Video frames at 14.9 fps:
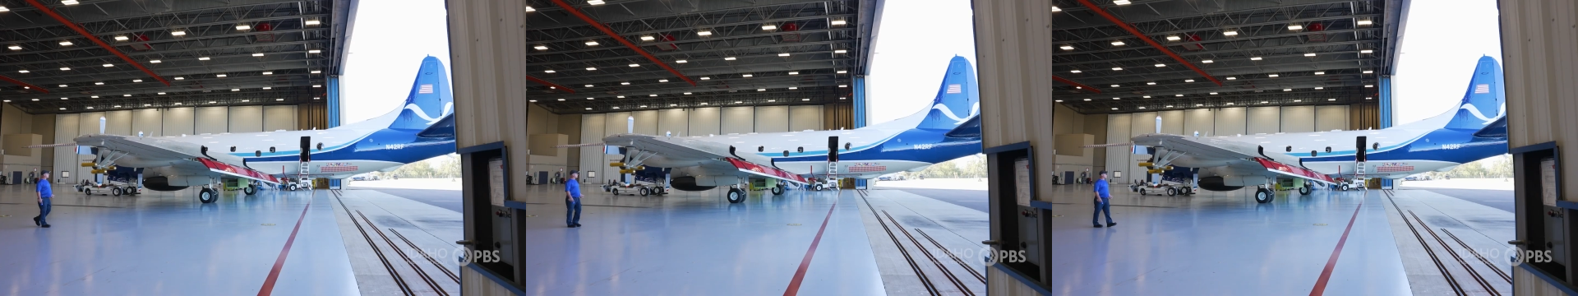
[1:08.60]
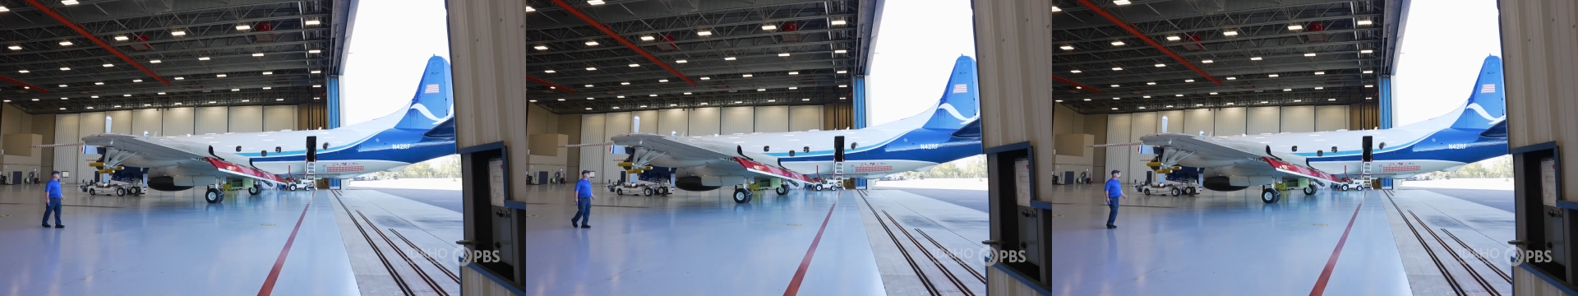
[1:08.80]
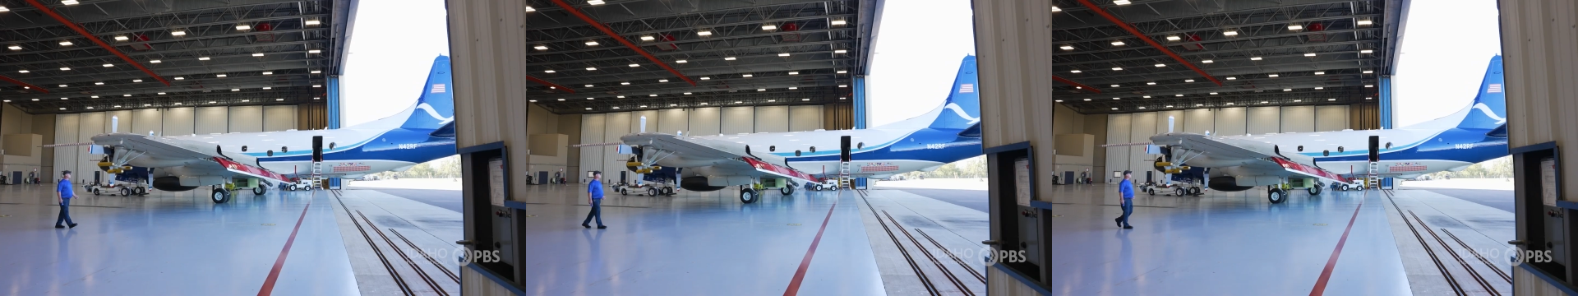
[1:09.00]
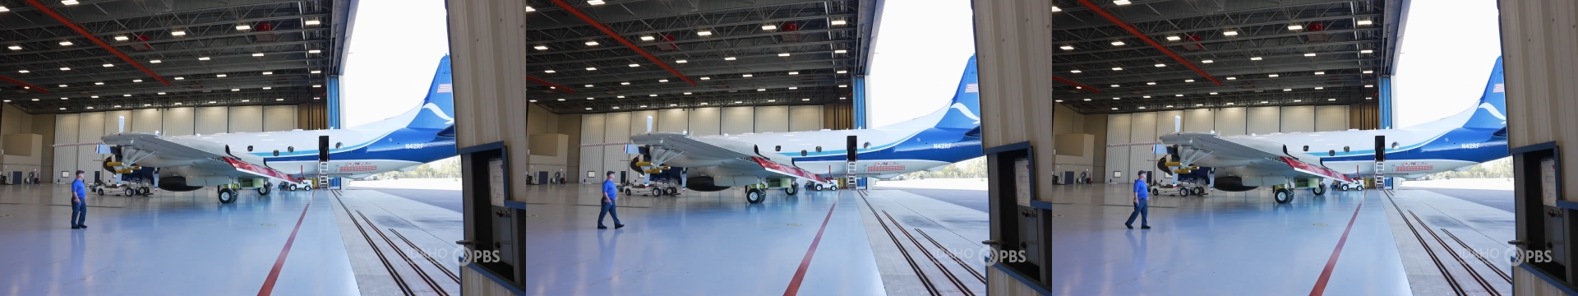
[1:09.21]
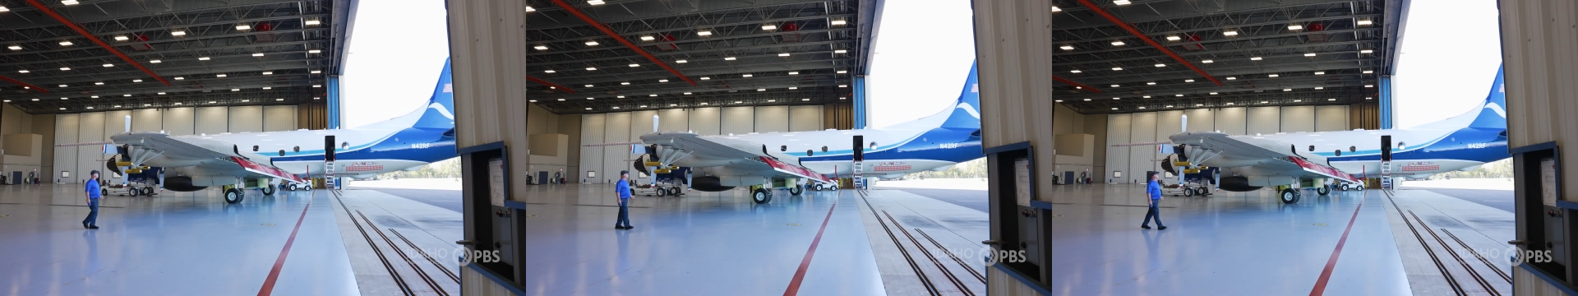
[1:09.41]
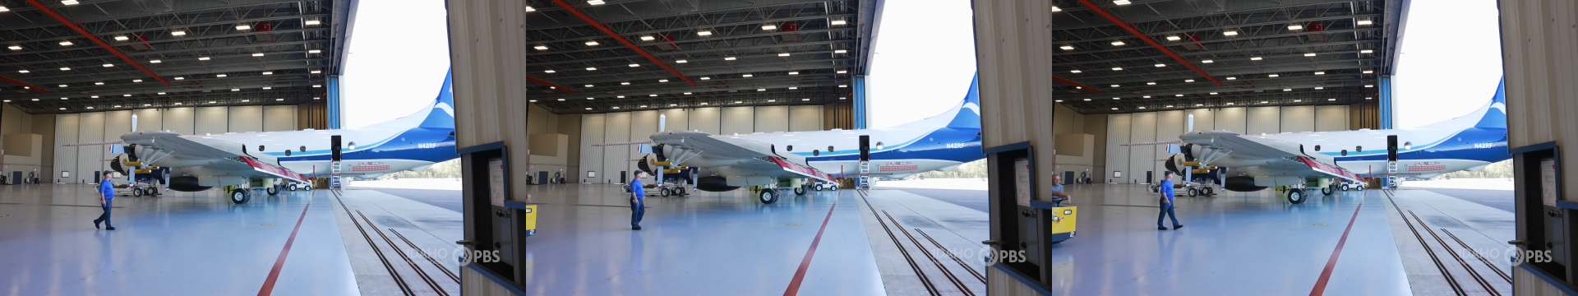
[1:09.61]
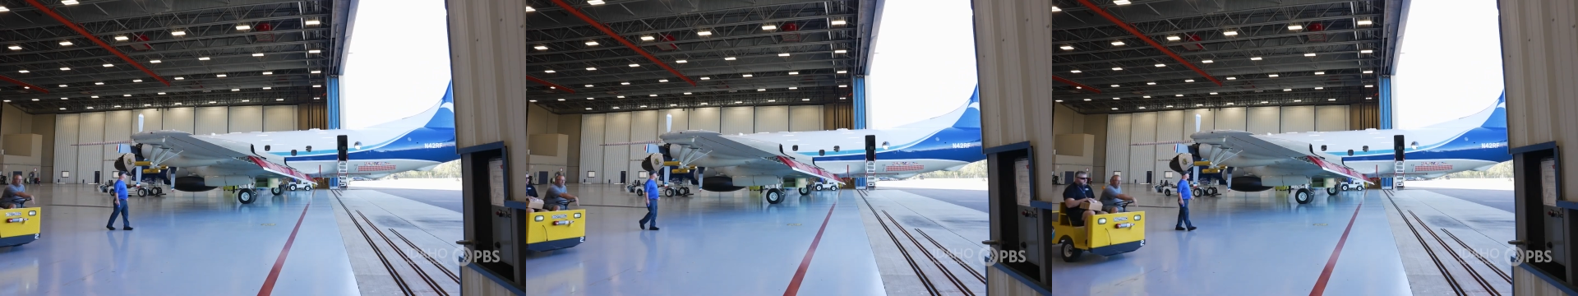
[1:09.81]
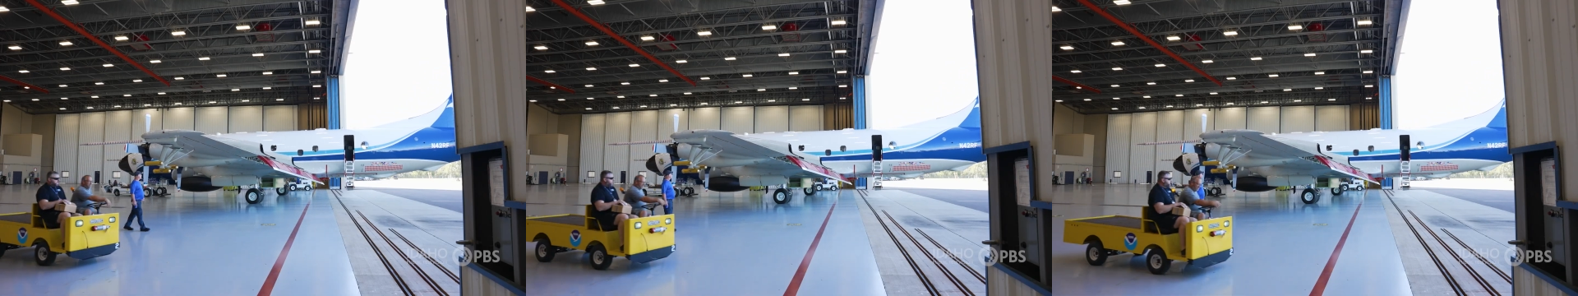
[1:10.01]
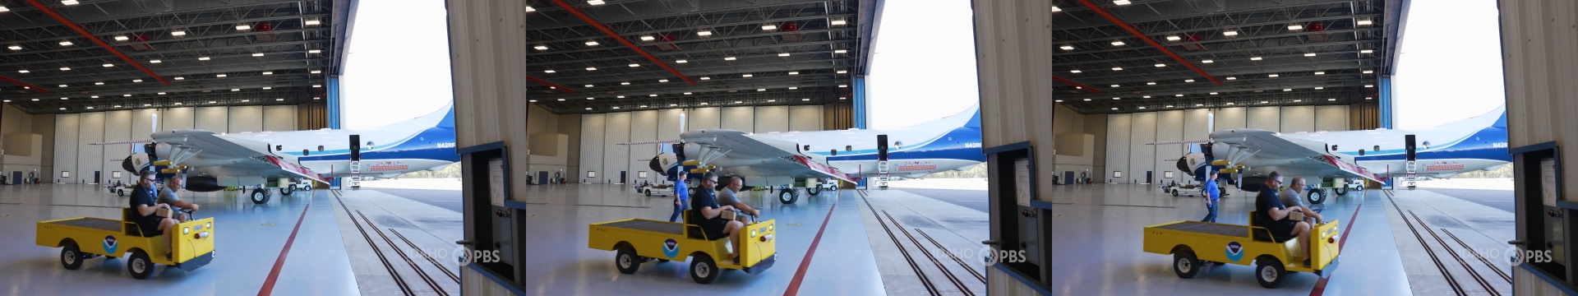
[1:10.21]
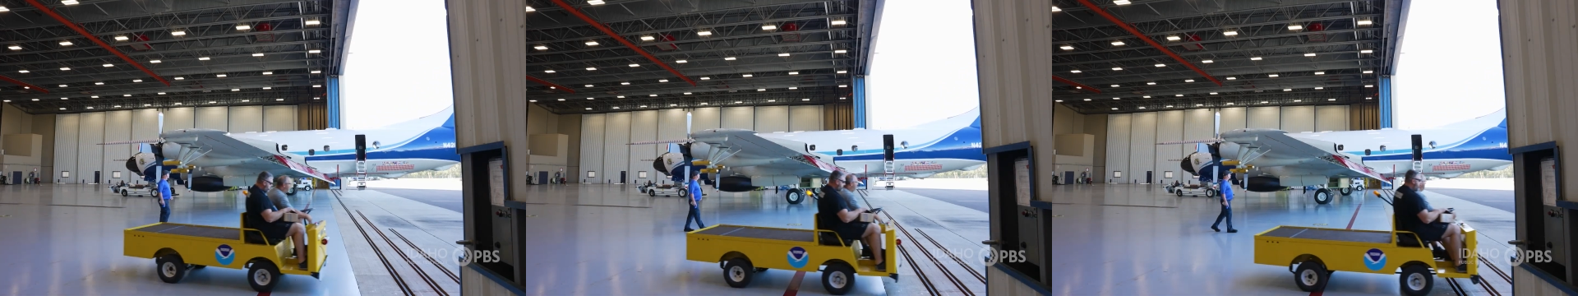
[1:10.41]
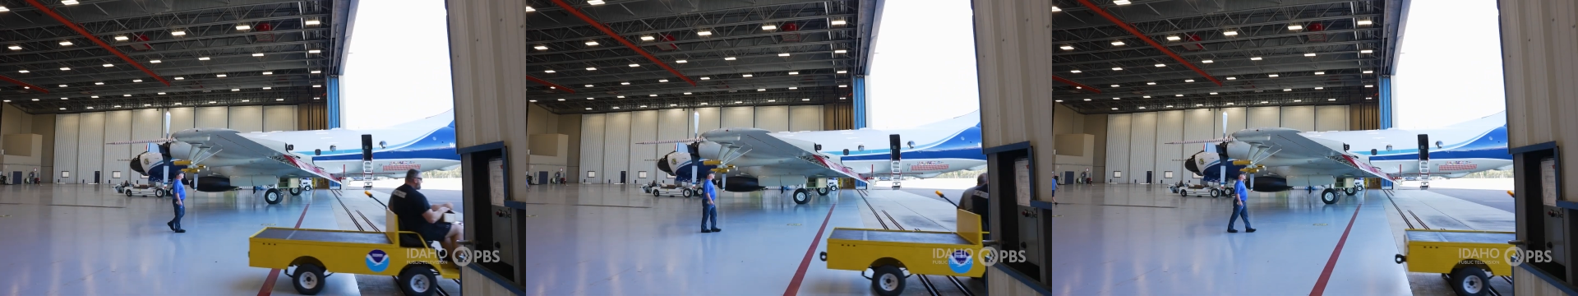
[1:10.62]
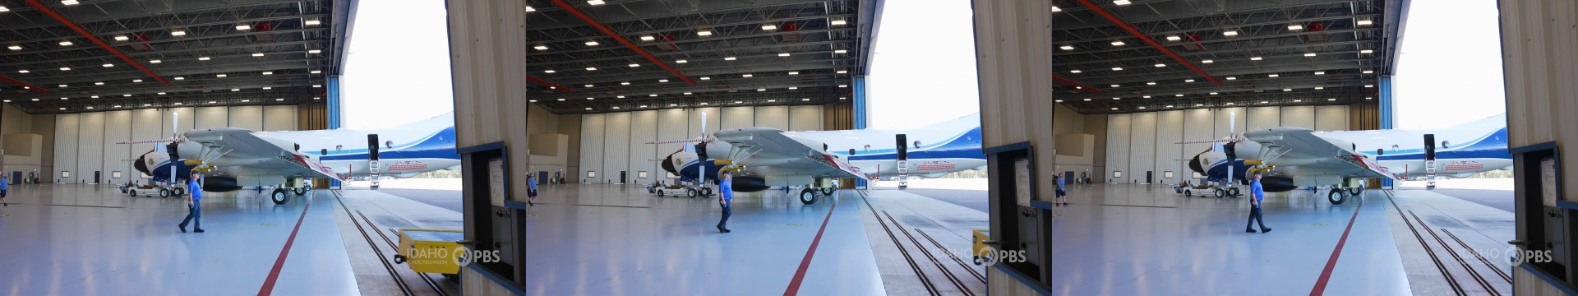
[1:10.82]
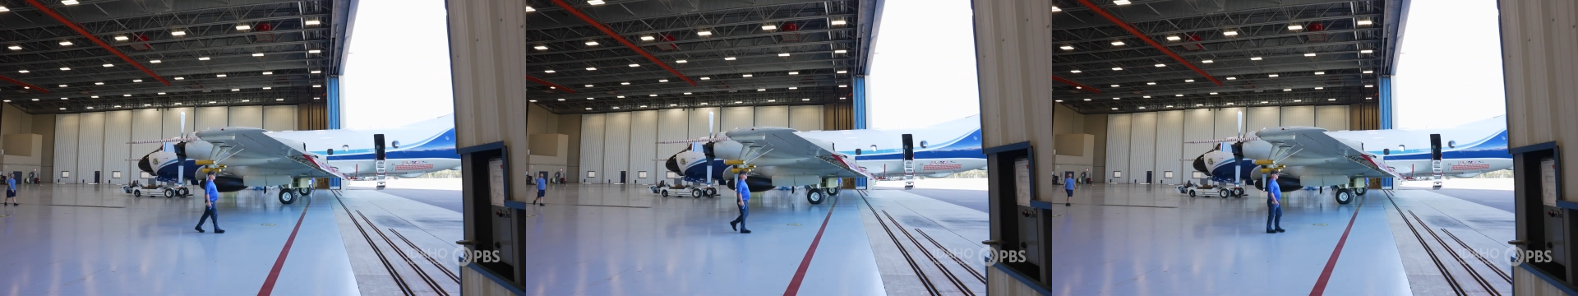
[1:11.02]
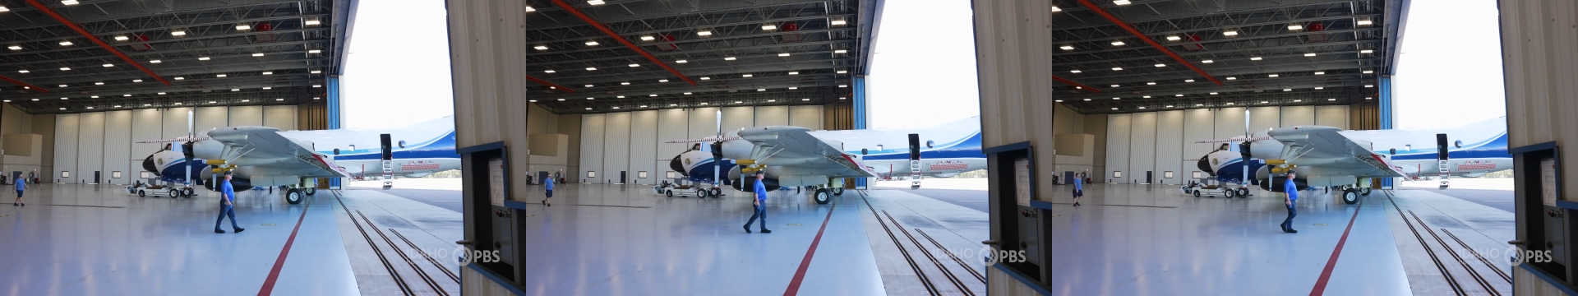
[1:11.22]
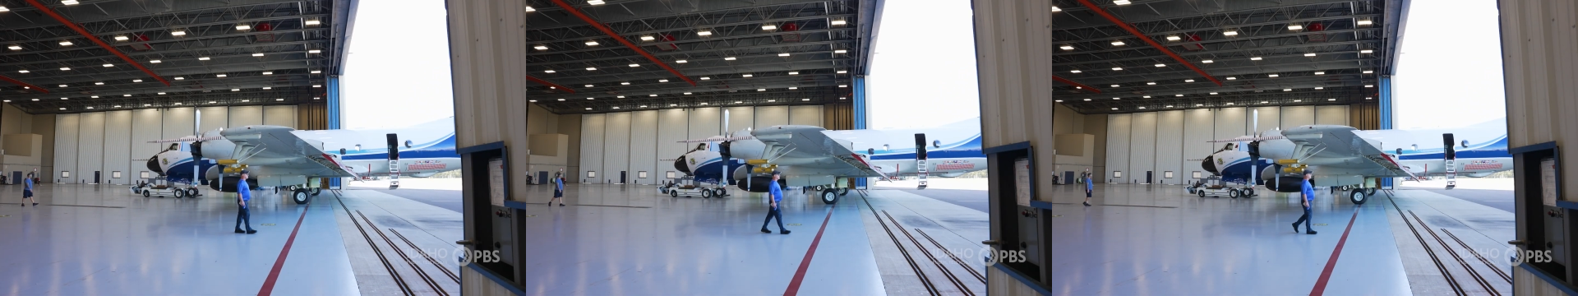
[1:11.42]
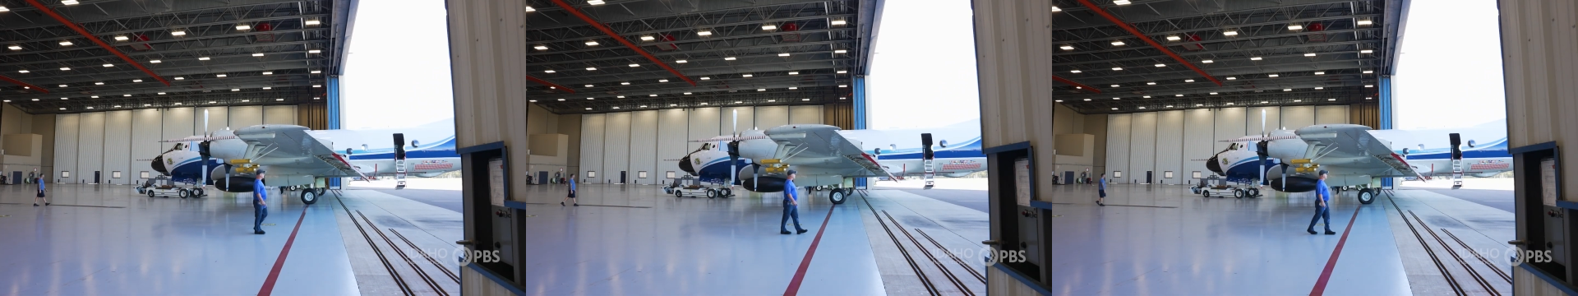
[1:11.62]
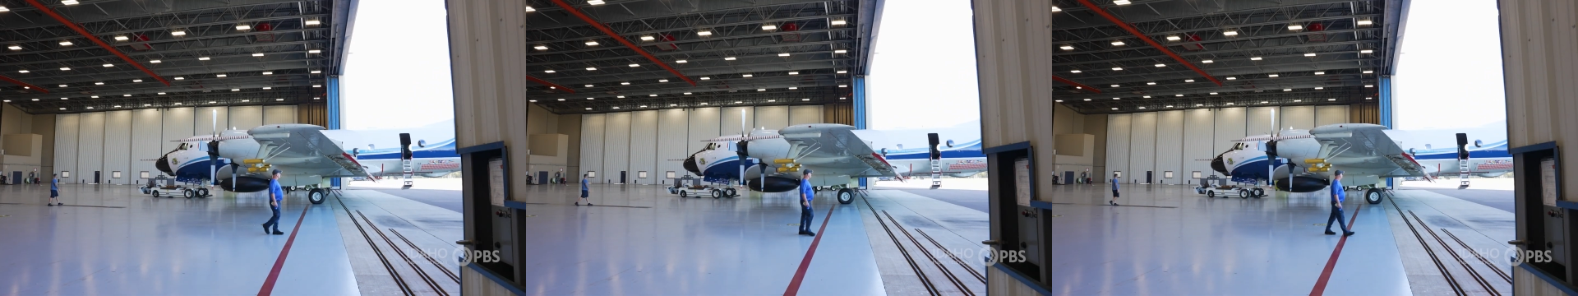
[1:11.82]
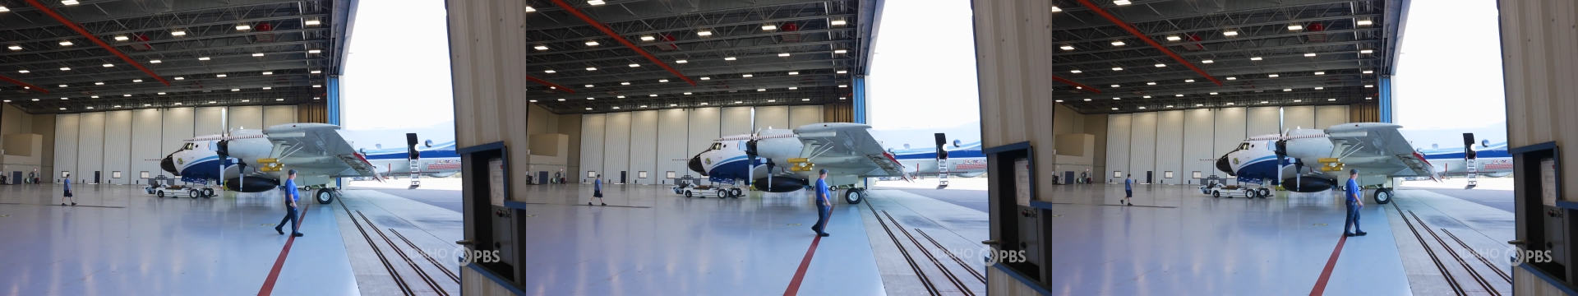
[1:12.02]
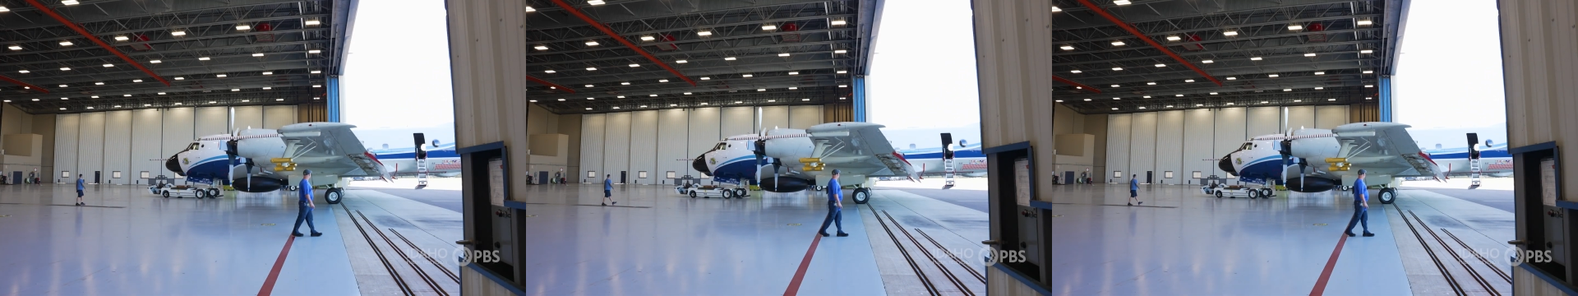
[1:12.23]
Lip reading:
[unreadable: no face in view]